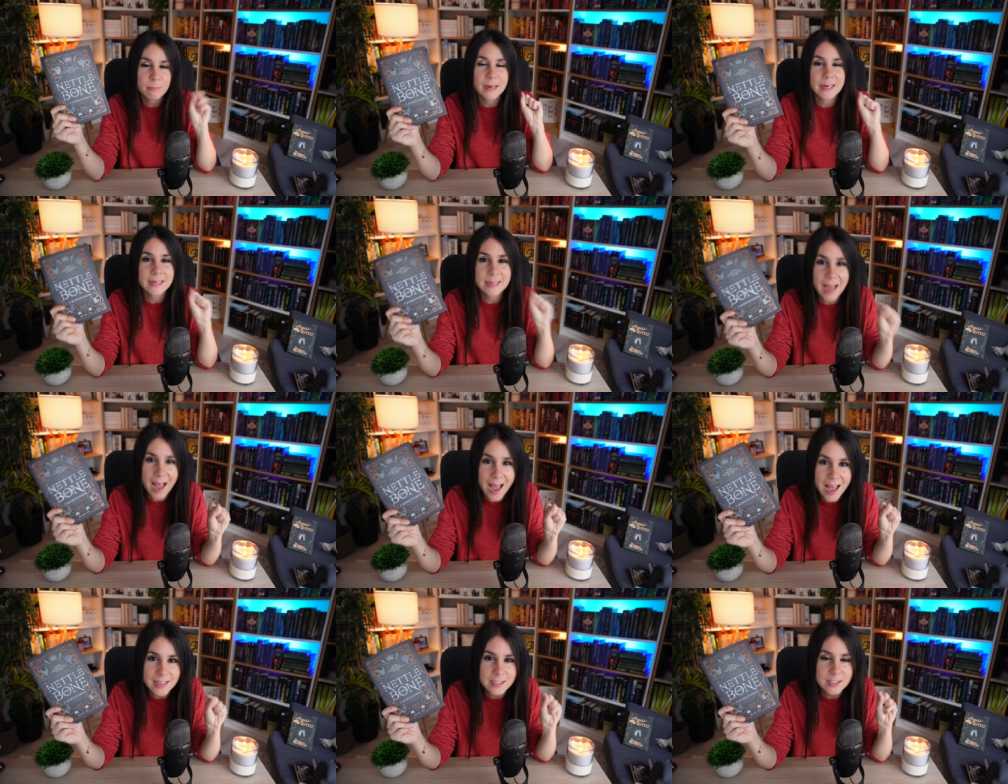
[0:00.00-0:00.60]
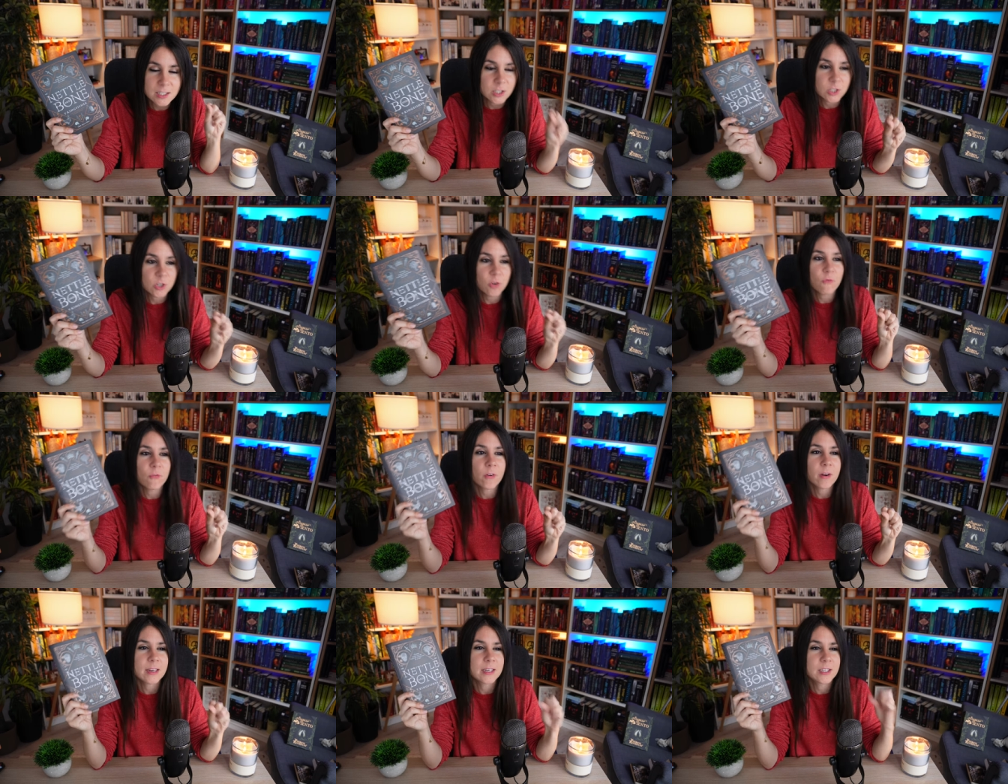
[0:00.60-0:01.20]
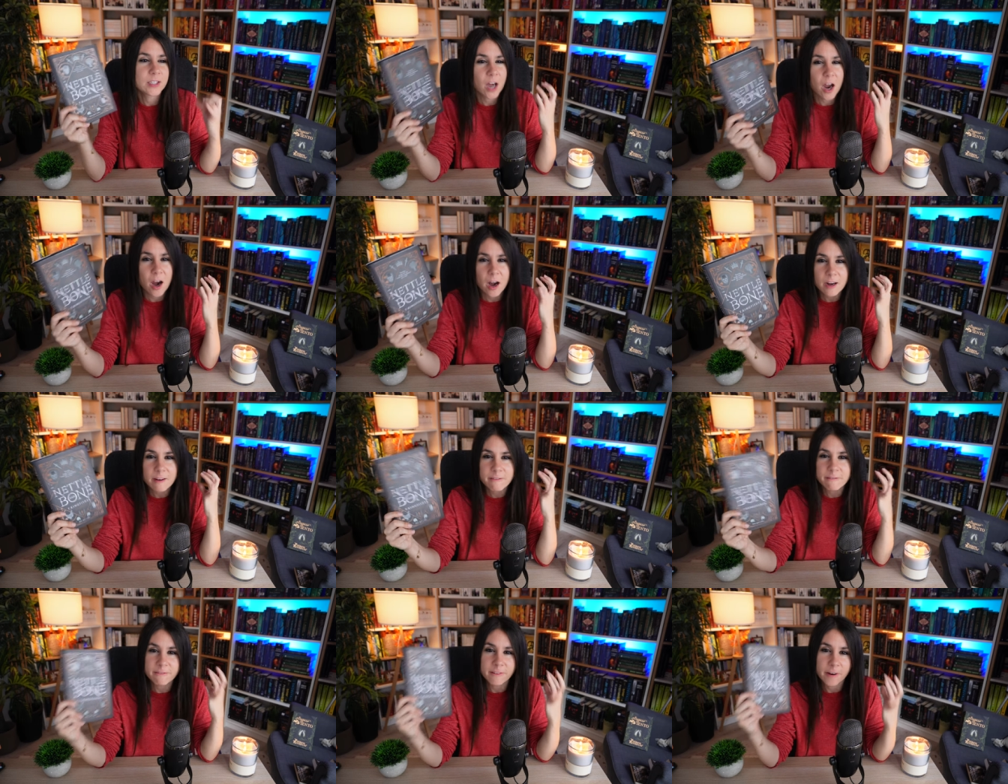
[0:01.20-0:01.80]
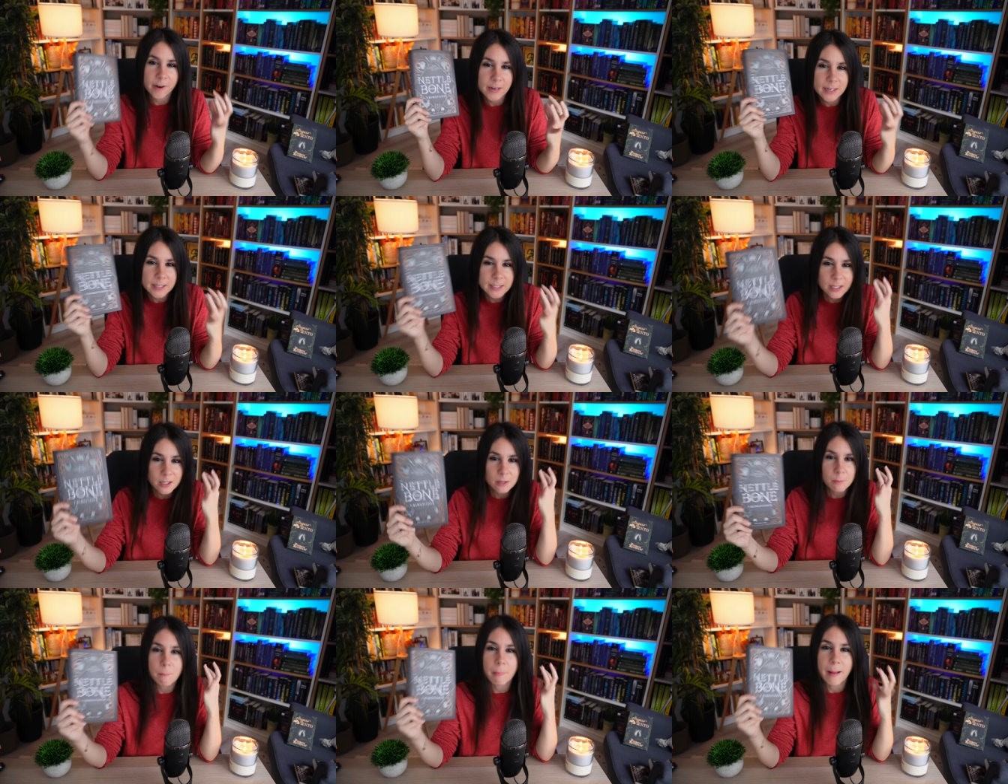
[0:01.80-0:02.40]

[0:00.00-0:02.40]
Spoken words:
but it has some very dark fairy tale